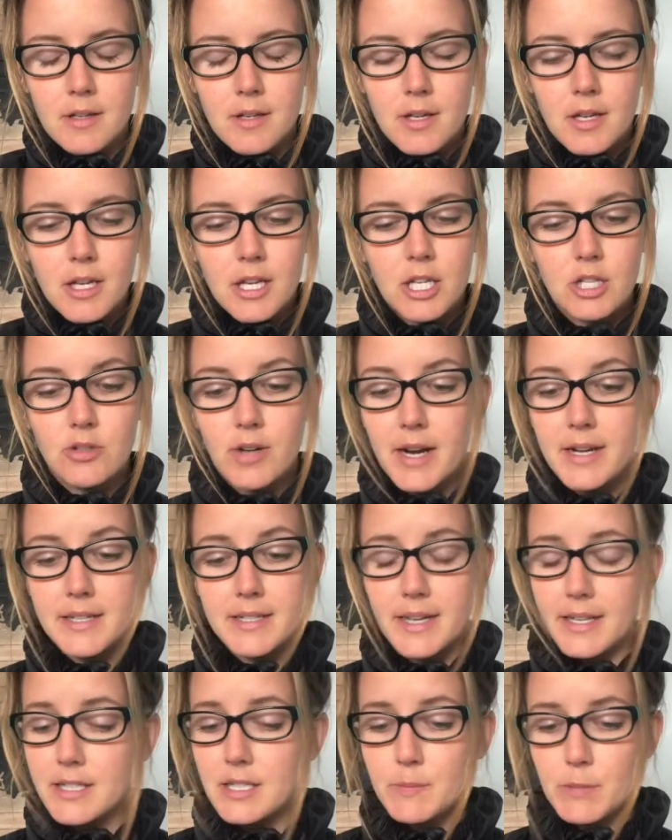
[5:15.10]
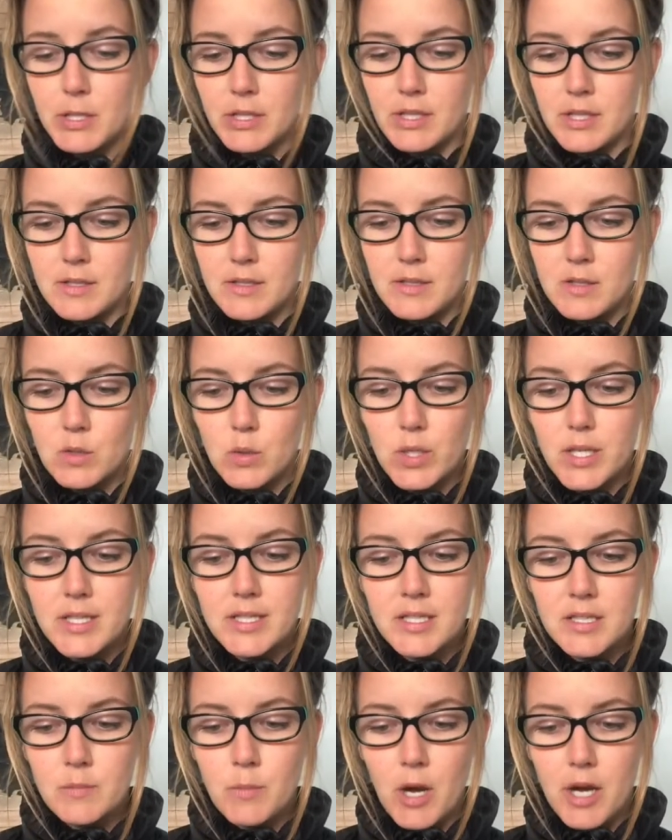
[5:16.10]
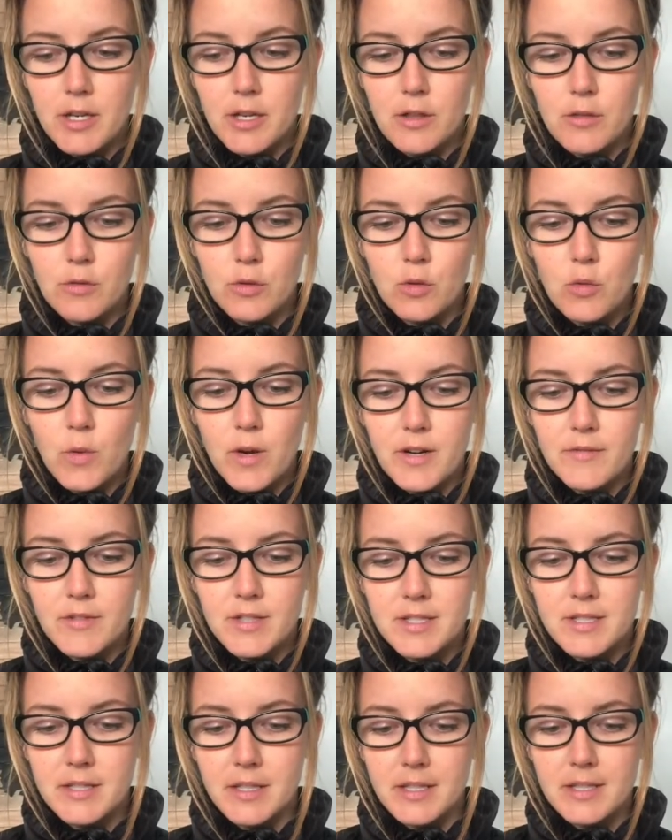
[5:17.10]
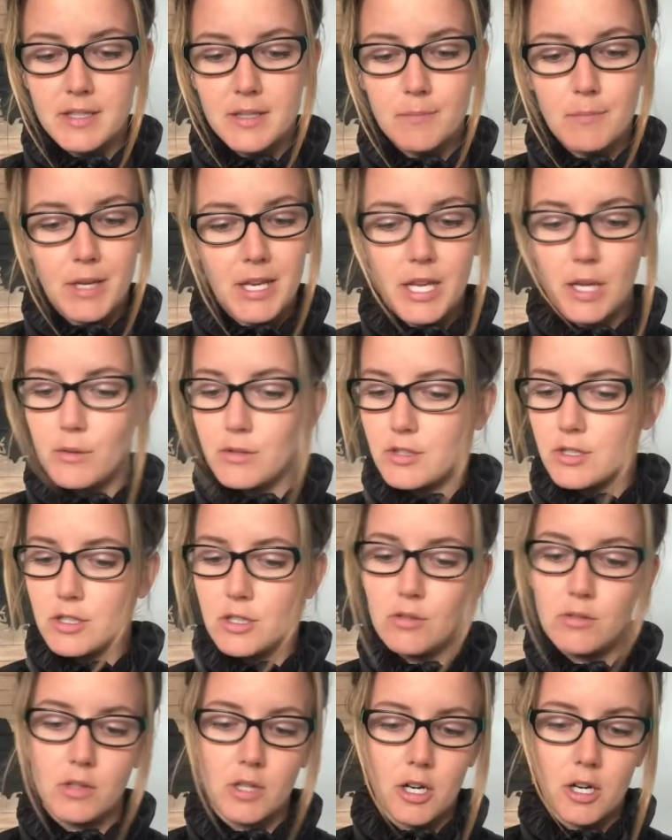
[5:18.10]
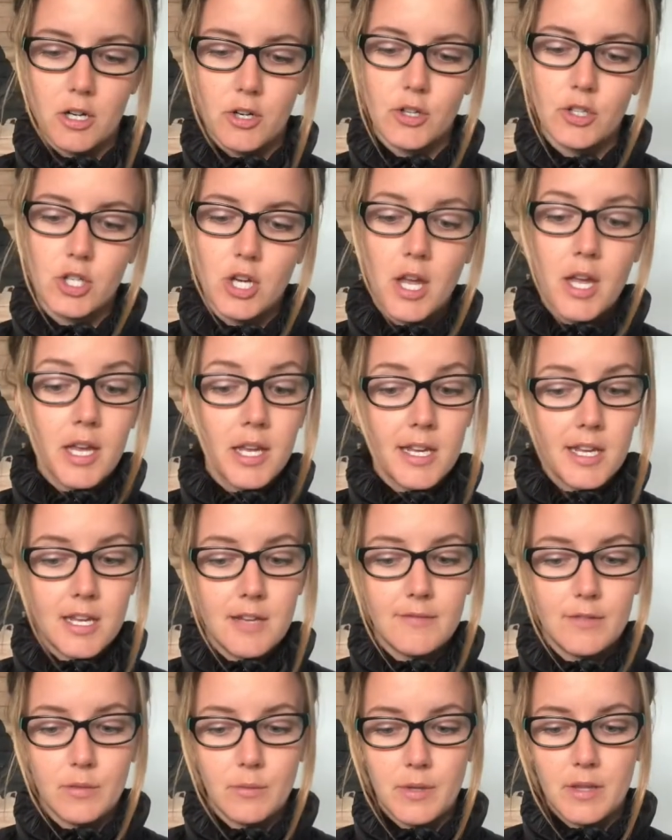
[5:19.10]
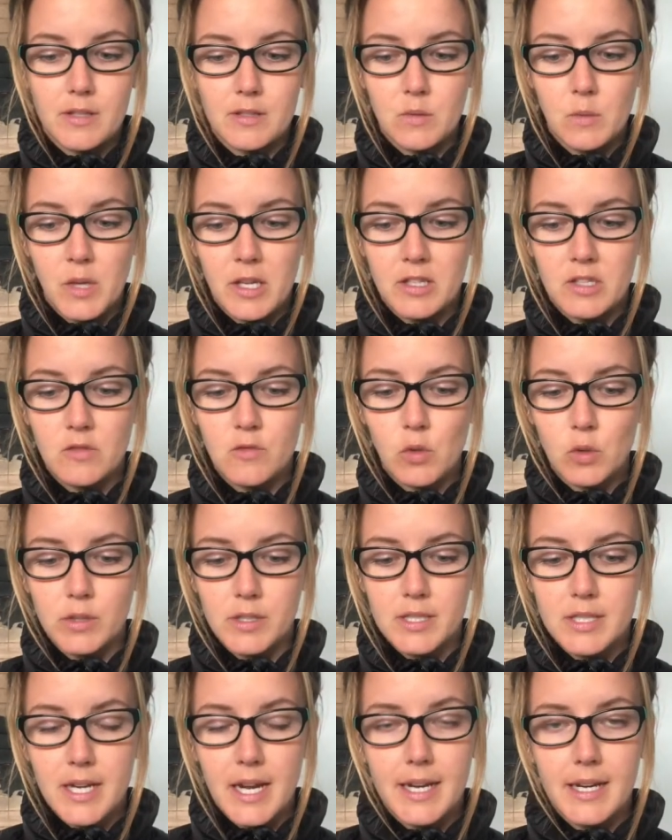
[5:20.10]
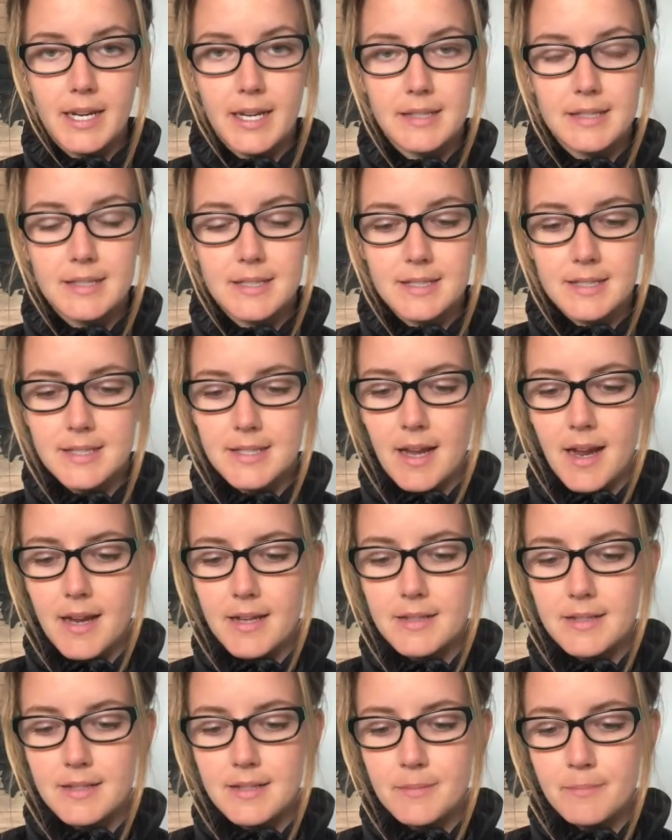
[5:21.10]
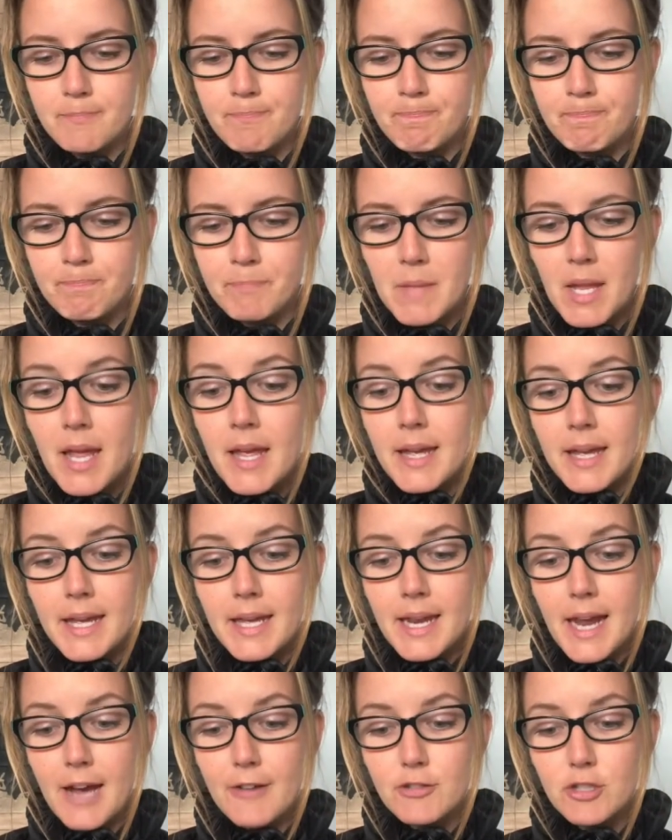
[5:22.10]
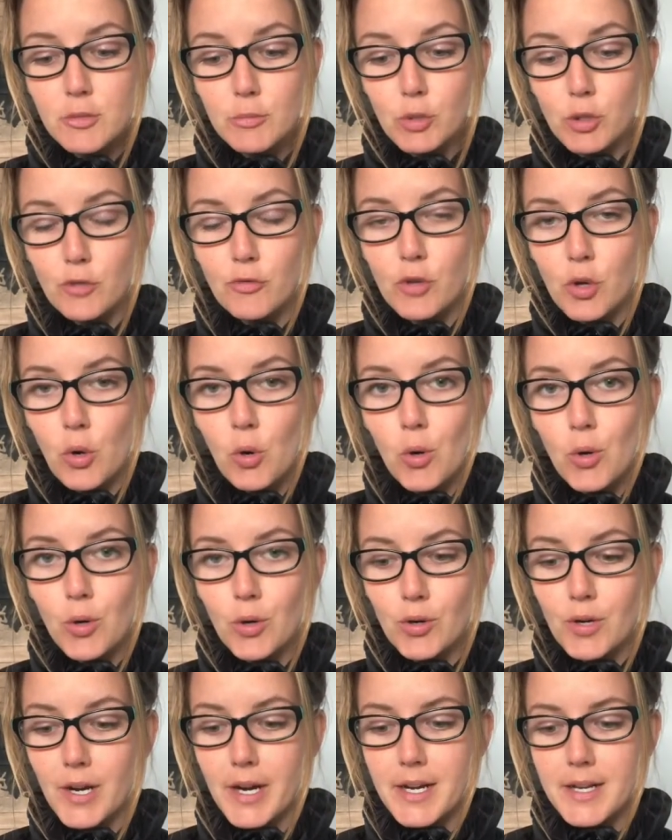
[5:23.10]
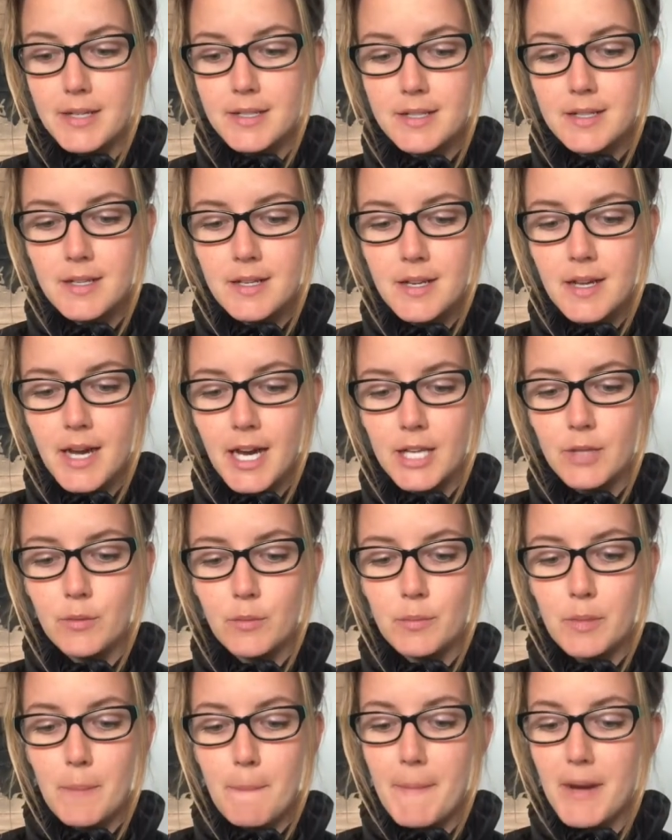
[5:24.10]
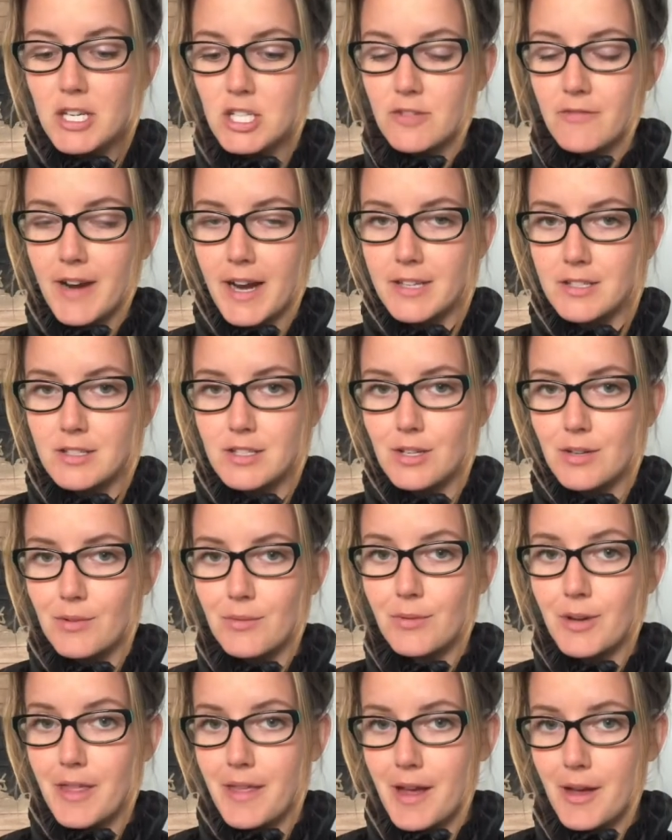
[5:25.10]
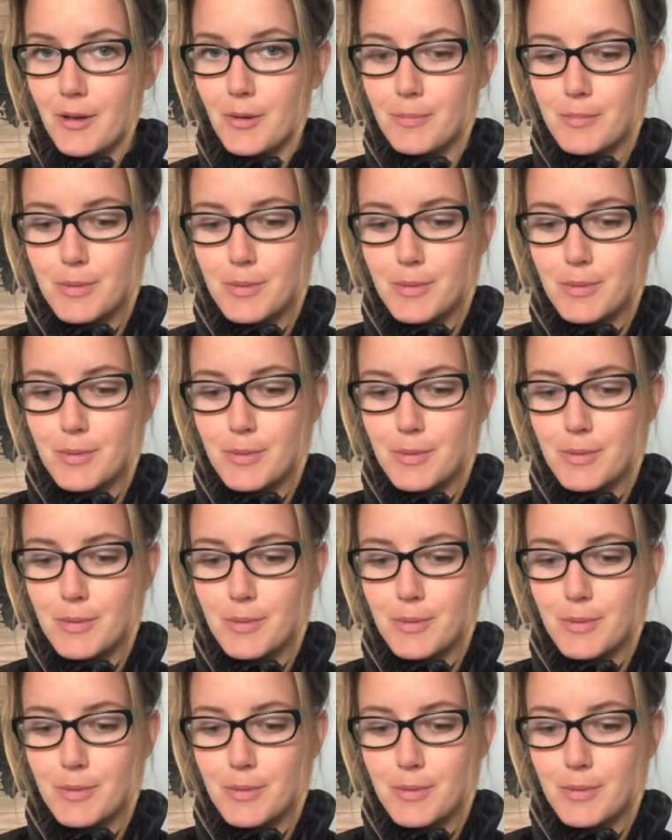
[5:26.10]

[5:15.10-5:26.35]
He tried desperately to squeeze his body through one of the slits, but he was too large, even with his wings folded tight against his sides. He'd have to move the whole grate, and it would be much faster with help.